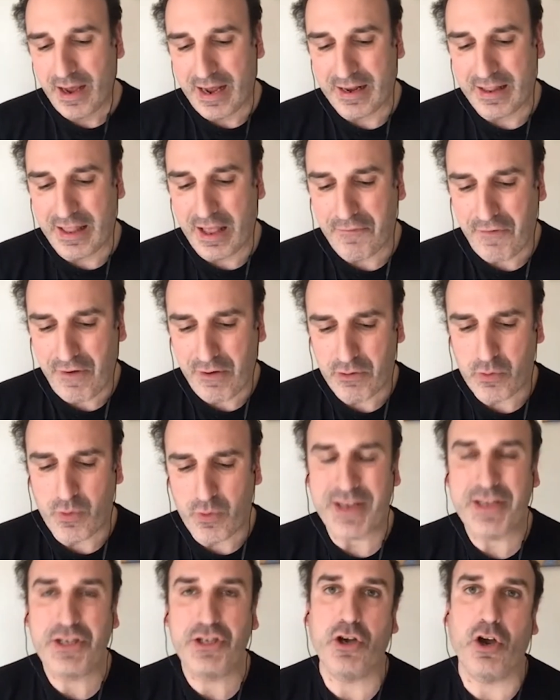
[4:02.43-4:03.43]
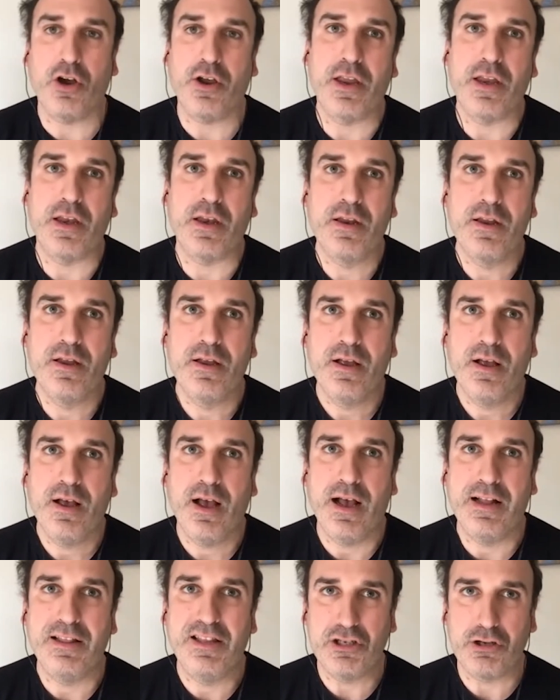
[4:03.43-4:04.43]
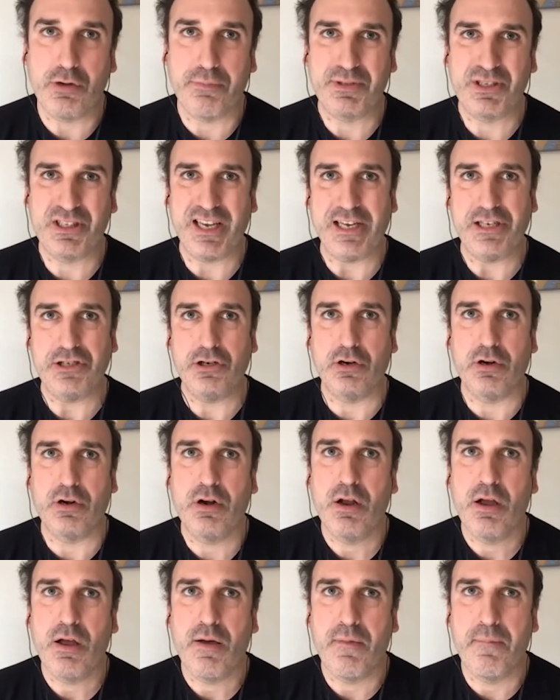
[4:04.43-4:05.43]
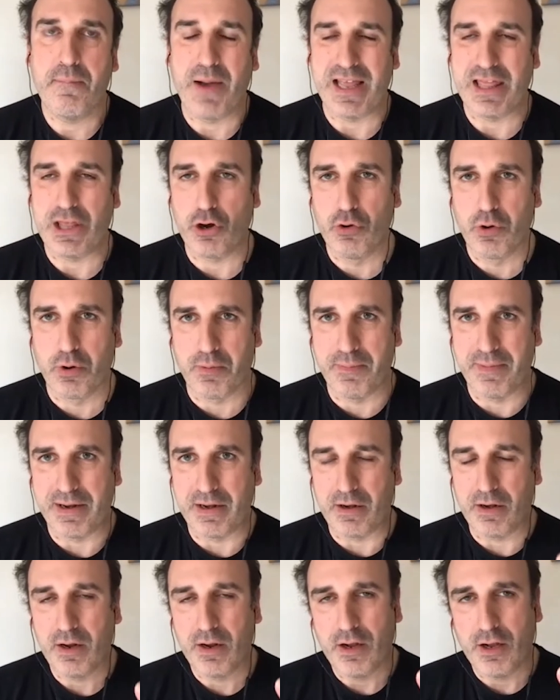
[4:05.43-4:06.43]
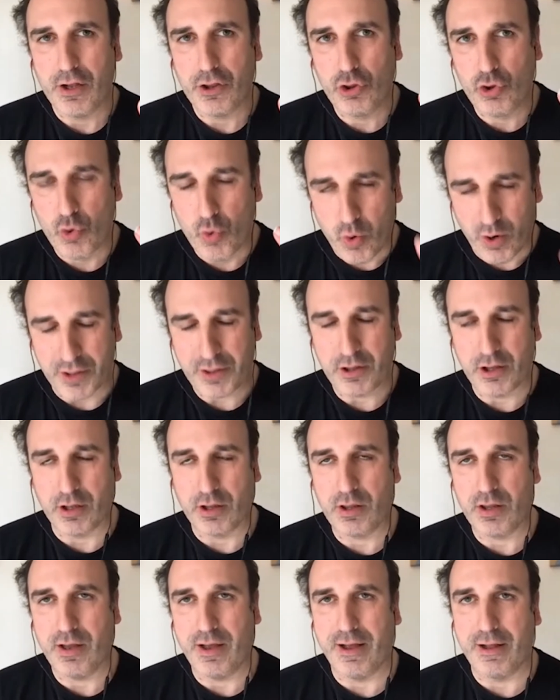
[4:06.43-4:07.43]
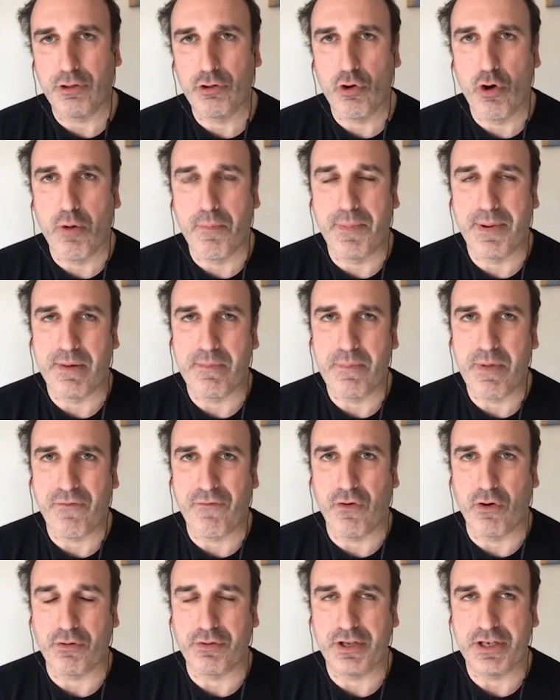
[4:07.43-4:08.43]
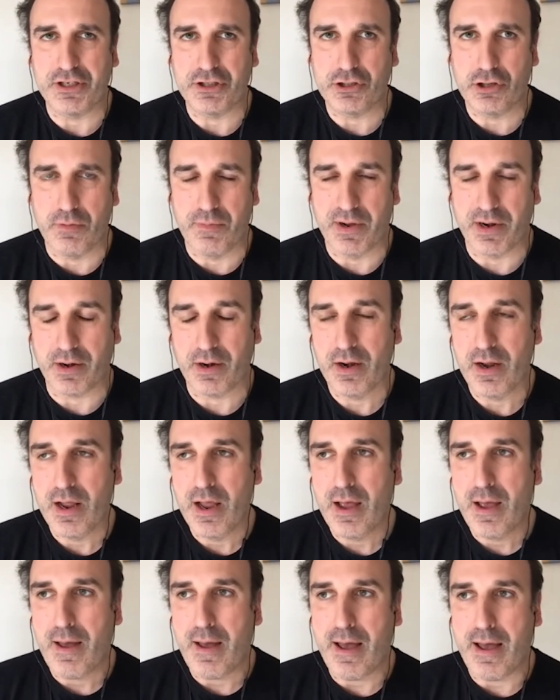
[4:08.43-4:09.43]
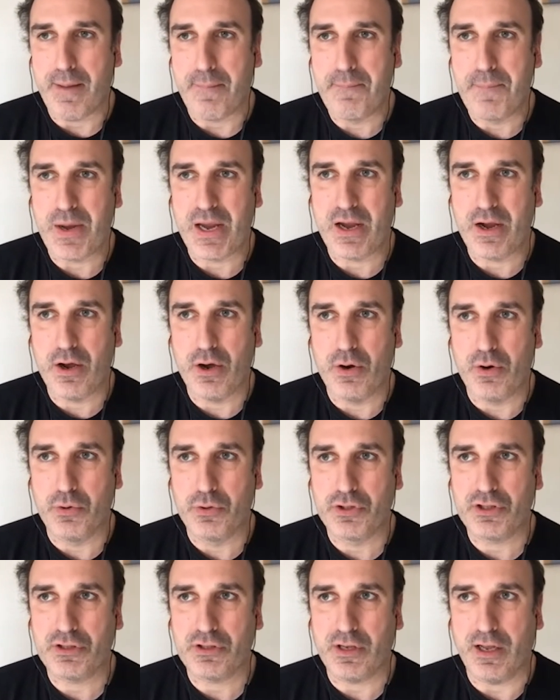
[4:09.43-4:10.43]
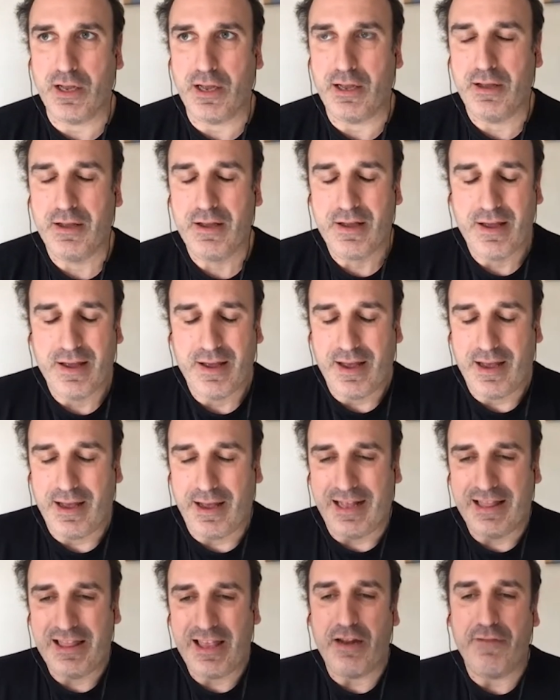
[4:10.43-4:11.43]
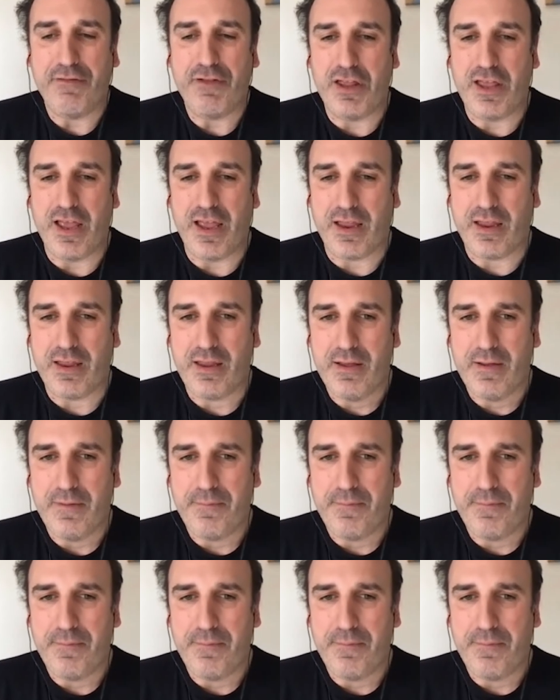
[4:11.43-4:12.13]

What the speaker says: And I found quite shocking this obsession by the government to want it to open before this summer, because at the end of the day,